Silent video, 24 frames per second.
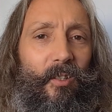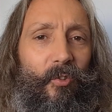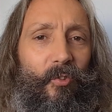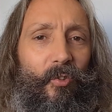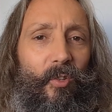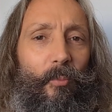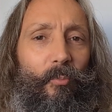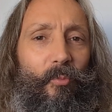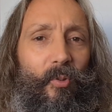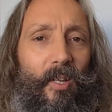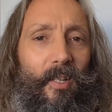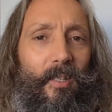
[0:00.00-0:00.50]
the
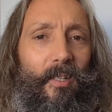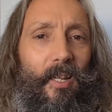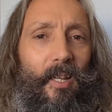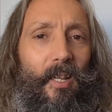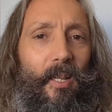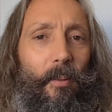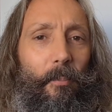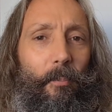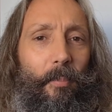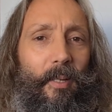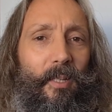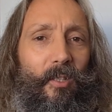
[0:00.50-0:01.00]
subject
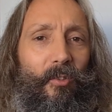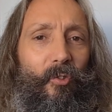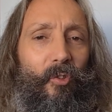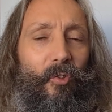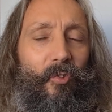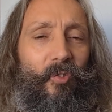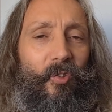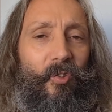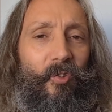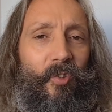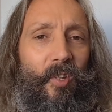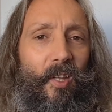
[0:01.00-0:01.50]
being
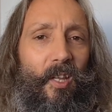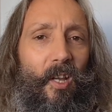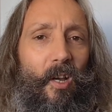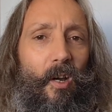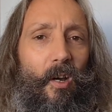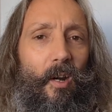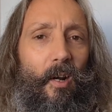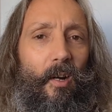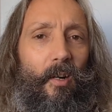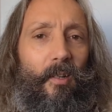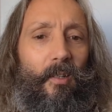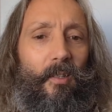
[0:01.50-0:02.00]
just as they
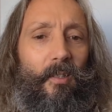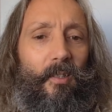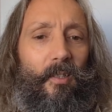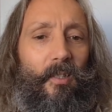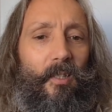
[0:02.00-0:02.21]
are.